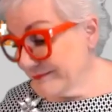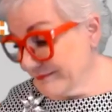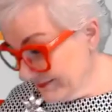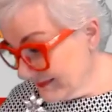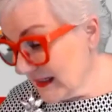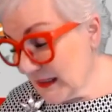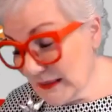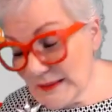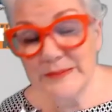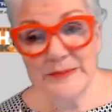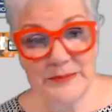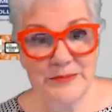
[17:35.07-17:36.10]
now, most
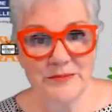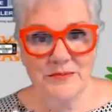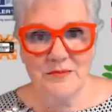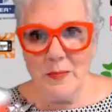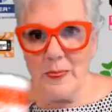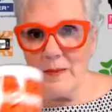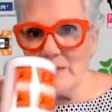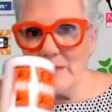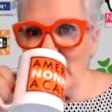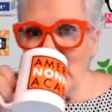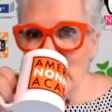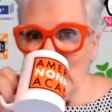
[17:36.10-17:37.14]
other industries and
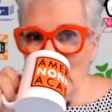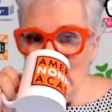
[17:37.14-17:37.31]
most other